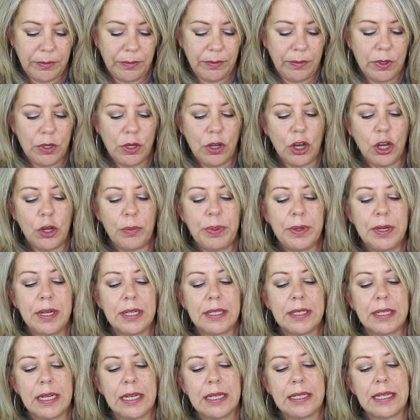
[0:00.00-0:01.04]
when you open
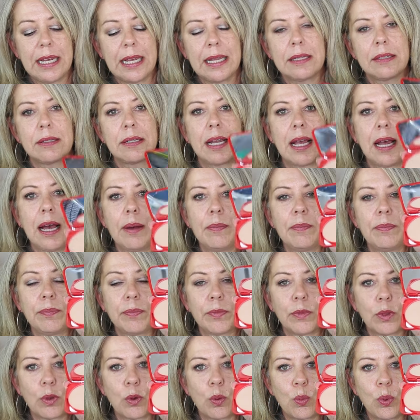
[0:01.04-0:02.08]
it, it does
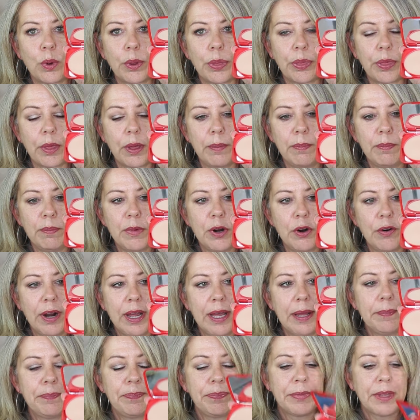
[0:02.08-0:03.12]
come with a
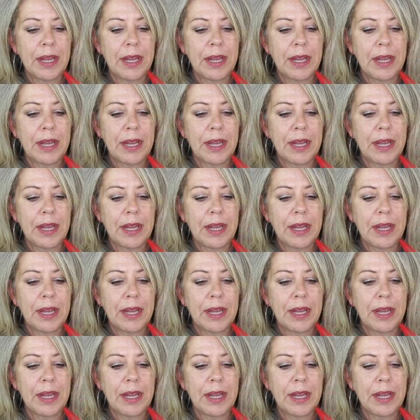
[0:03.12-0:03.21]
mirror.